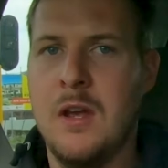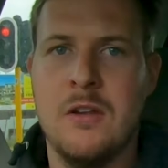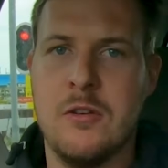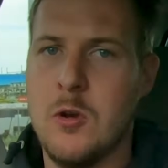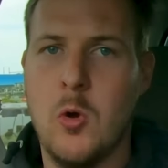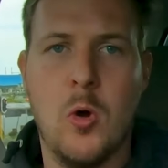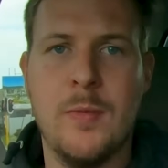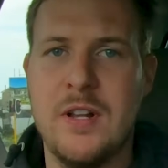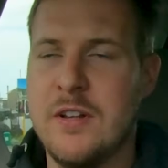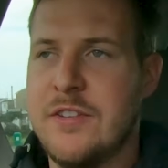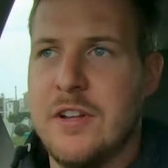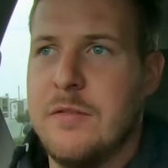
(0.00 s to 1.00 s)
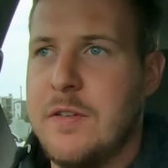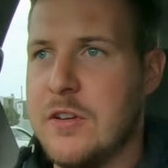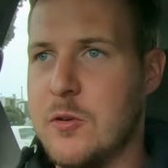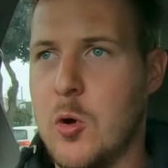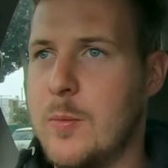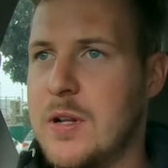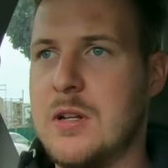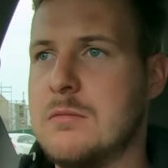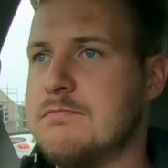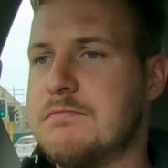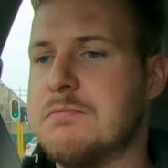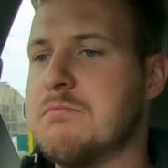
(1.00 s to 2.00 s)
So normal still feels normal,
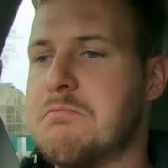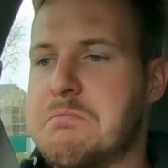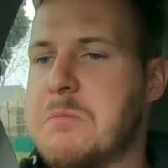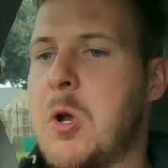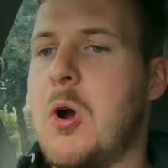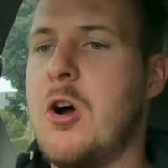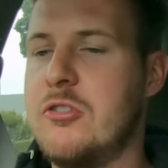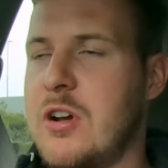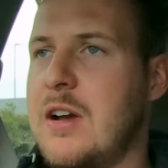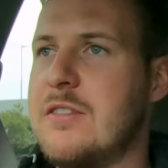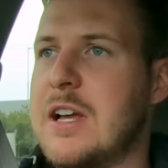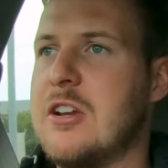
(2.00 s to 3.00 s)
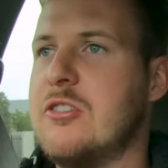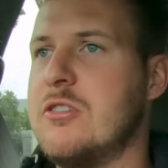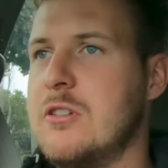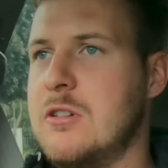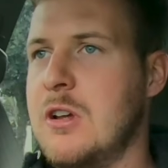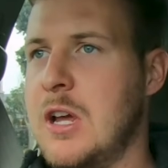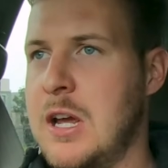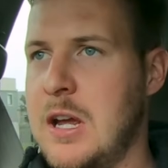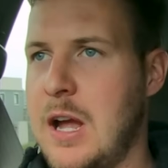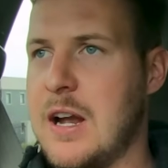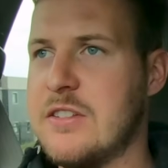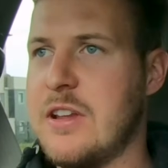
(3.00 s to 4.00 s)
car drives like it should,
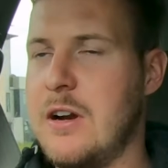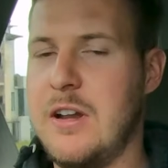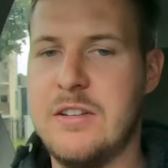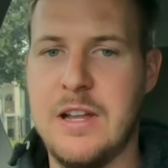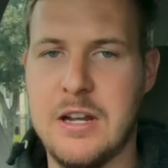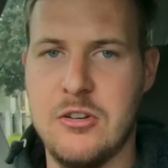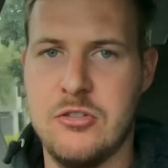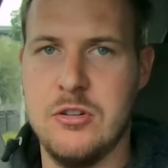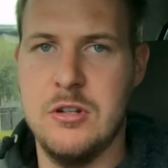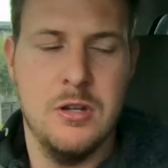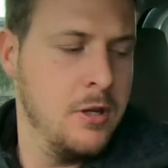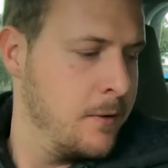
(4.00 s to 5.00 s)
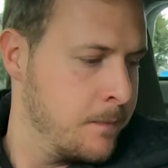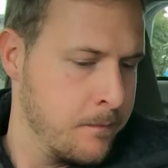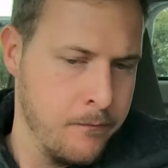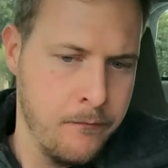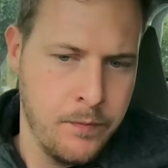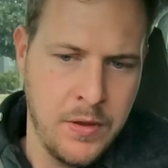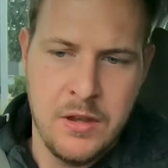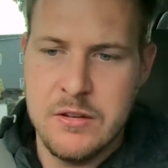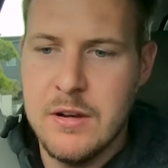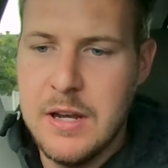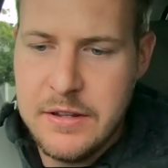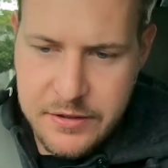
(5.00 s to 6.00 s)
accelerates like it should.
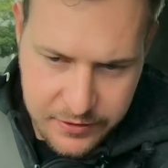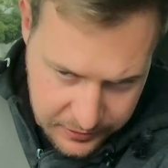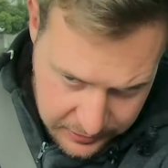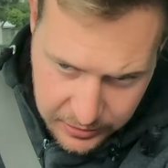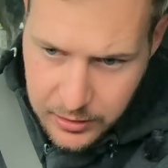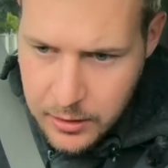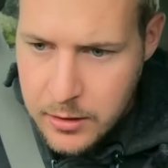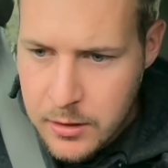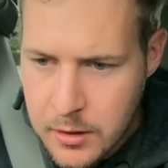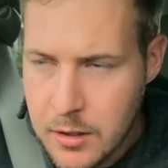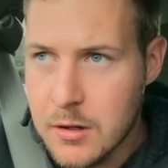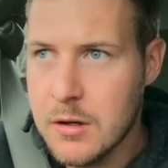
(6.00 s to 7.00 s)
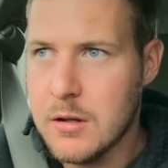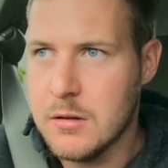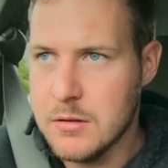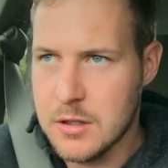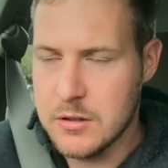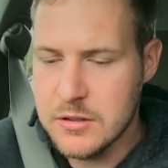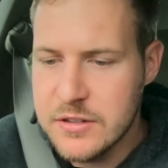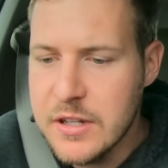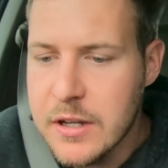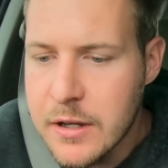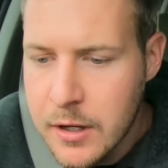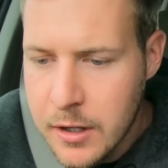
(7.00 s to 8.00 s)
So let's see. I can't see.